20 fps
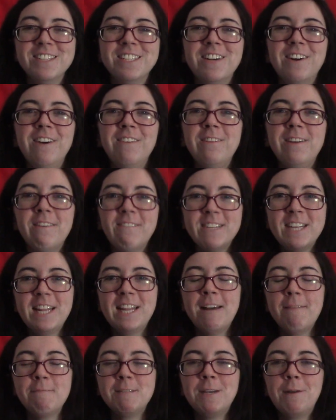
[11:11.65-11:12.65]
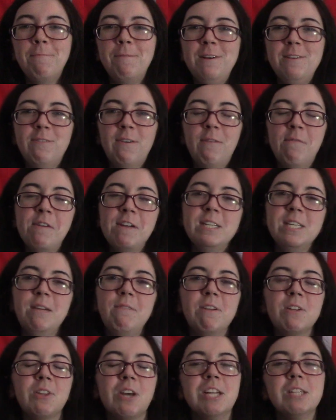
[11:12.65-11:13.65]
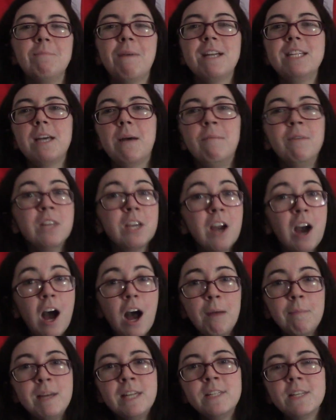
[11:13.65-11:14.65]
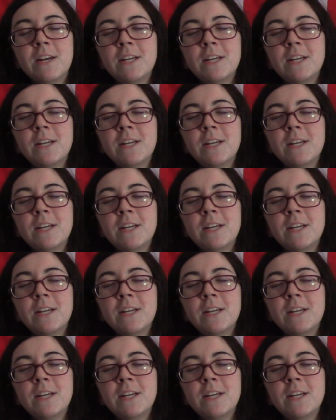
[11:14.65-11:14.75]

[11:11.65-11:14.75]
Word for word: So if you've seen the episode, please feel free to leave your thoughts about it down in the comments.